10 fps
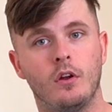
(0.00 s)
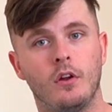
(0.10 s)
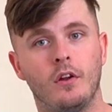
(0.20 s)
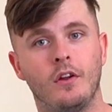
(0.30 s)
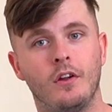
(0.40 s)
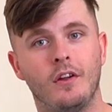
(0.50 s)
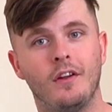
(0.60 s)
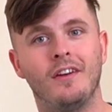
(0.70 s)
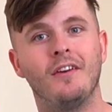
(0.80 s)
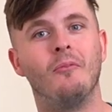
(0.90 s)
June.
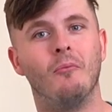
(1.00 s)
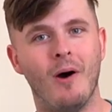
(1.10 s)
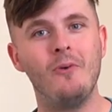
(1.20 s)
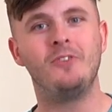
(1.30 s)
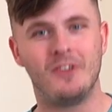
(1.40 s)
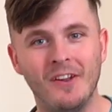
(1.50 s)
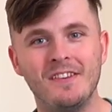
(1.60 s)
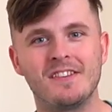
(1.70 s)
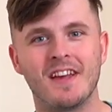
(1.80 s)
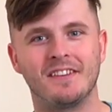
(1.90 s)
Well done,
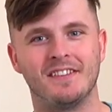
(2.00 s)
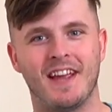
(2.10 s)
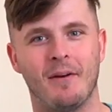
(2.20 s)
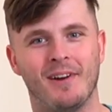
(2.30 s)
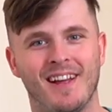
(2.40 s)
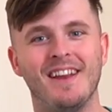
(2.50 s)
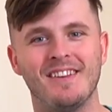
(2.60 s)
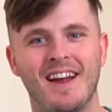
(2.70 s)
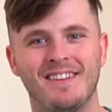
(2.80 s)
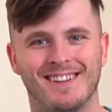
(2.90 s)
sexy camera. It is
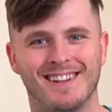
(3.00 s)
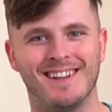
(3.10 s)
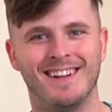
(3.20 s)
actually.